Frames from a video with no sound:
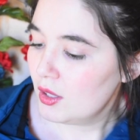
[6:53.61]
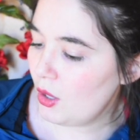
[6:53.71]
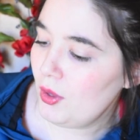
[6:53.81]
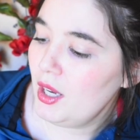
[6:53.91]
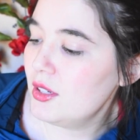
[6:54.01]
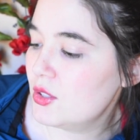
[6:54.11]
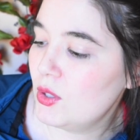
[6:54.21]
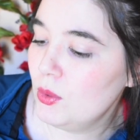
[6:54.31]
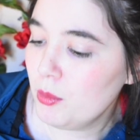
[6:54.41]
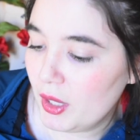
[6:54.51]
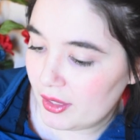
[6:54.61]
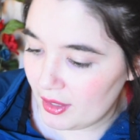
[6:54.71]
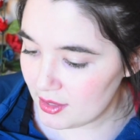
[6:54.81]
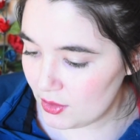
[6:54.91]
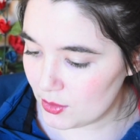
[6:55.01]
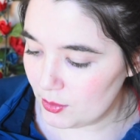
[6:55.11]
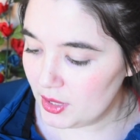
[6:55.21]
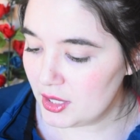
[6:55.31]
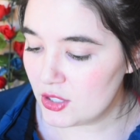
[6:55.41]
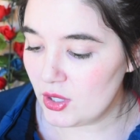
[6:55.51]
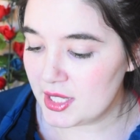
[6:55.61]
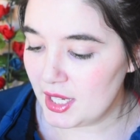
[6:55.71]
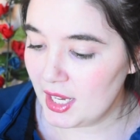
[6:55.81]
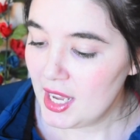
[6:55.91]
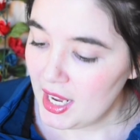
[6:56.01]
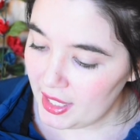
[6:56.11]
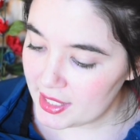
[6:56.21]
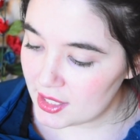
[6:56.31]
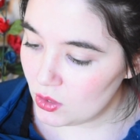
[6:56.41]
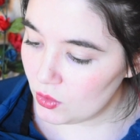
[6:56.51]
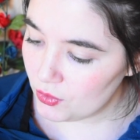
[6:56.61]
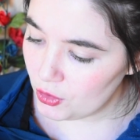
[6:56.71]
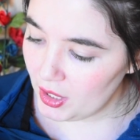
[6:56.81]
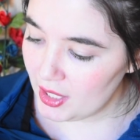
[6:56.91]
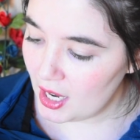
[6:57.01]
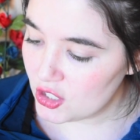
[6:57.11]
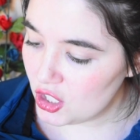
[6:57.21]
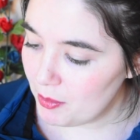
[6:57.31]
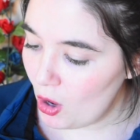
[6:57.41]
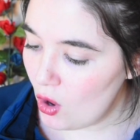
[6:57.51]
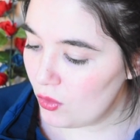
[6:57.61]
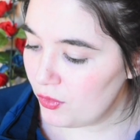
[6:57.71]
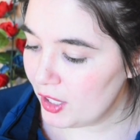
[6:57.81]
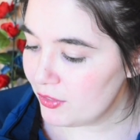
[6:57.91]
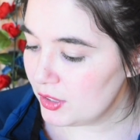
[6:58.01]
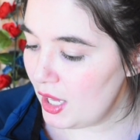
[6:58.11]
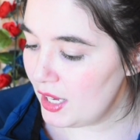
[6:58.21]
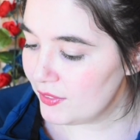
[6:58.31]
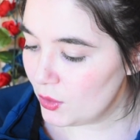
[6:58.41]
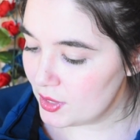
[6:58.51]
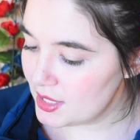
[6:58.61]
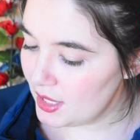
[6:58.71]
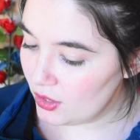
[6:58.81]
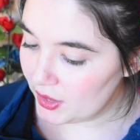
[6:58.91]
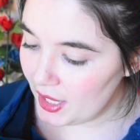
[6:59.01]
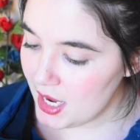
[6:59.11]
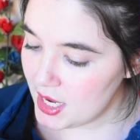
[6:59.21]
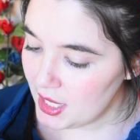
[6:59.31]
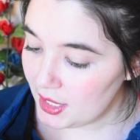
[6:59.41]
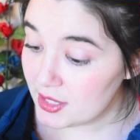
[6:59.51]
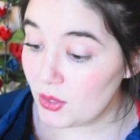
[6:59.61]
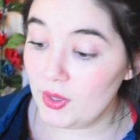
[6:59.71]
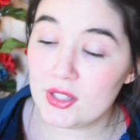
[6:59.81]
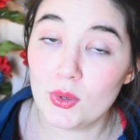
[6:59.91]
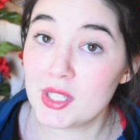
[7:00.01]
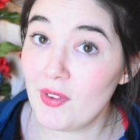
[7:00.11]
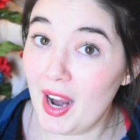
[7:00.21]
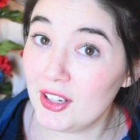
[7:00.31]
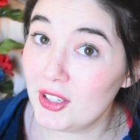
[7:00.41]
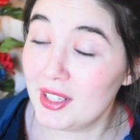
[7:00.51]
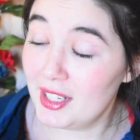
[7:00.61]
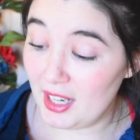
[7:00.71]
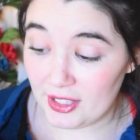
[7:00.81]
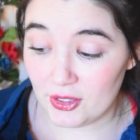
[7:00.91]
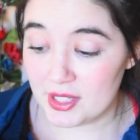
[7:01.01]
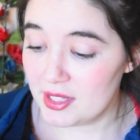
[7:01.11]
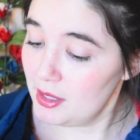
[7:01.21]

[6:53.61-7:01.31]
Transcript: coconut turmeric. That sounds real interesting. It is gluten-free, non G M O, fair for life, U S D A organic. It's a great source of iron, and iron is